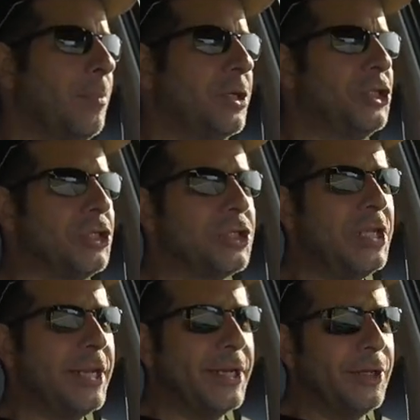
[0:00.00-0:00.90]
But you
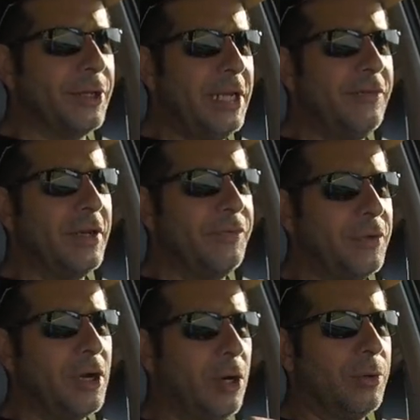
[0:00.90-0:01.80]
still, even if
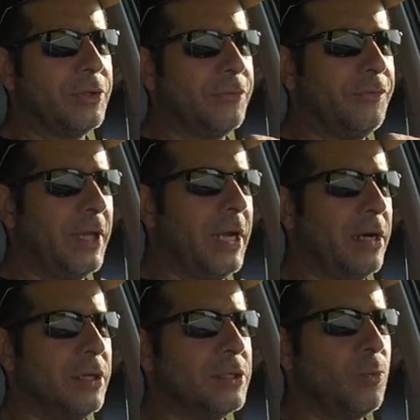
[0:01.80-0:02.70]
you go with the
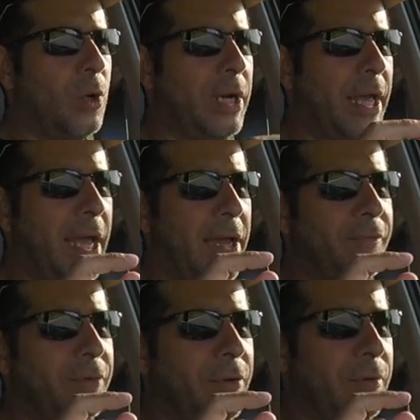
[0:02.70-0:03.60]
flares, want to
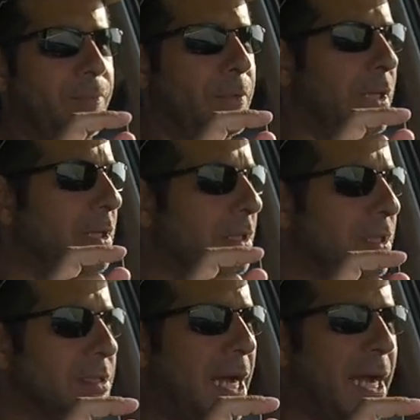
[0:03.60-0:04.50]
have the,
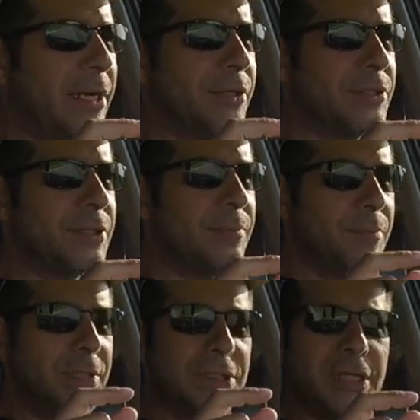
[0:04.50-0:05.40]
the tires
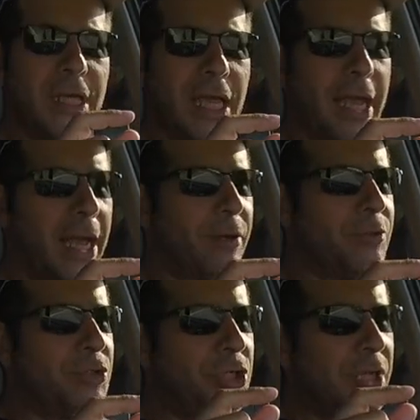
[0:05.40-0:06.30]
sticking
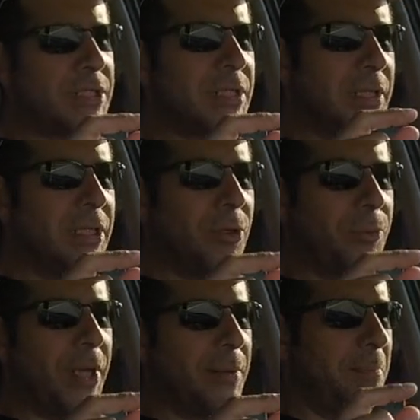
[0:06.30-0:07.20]
out just a little
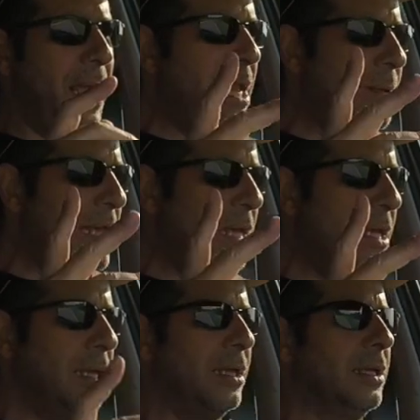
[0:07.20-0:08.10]
bit. Maybe,
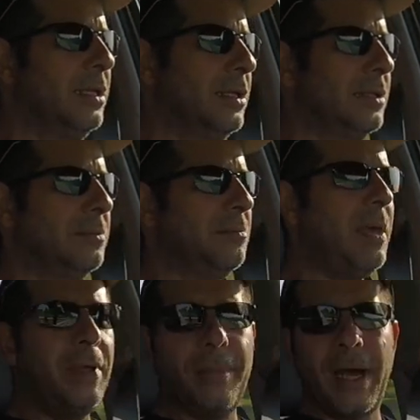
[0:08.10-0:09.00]

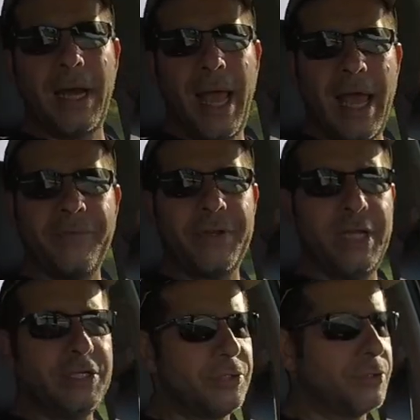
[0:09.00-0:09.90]
maybe about half an
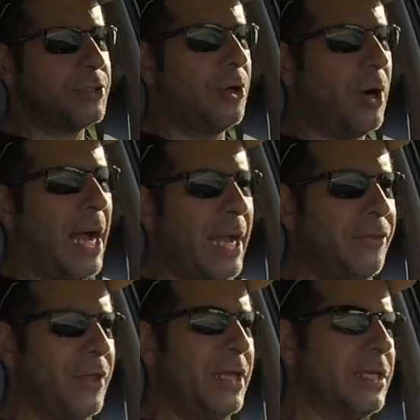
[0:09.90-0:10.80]
inch or so, I
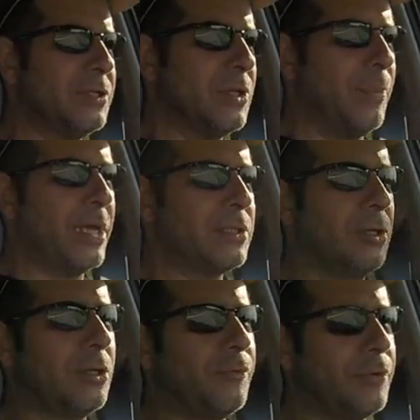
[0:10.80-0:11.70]
think, is the best
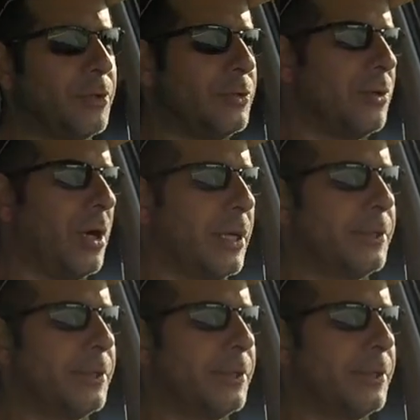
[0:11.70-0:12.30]
look for the truck.